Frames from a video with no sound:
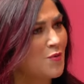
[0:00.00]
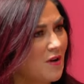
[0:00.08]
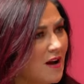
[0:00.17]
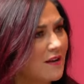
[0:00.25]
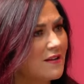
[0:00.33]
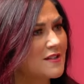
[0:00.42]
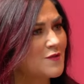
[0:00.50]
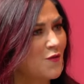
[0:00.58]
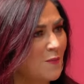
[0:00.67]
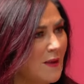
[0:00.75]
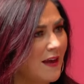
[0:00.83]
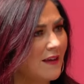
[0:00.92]
products
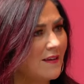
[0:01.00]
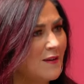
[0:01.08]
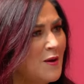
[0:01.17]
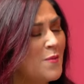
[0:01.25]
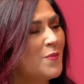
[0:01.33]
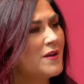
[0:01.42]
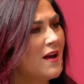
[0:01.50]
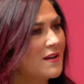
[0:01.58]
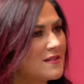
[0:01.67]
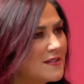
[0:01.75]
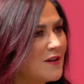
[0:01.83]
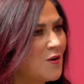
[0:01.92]
for men, but not a
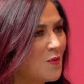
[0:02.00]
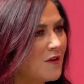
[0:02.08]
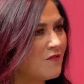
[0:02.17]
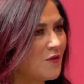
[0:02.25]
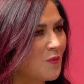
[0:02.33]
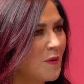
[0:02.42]
single one for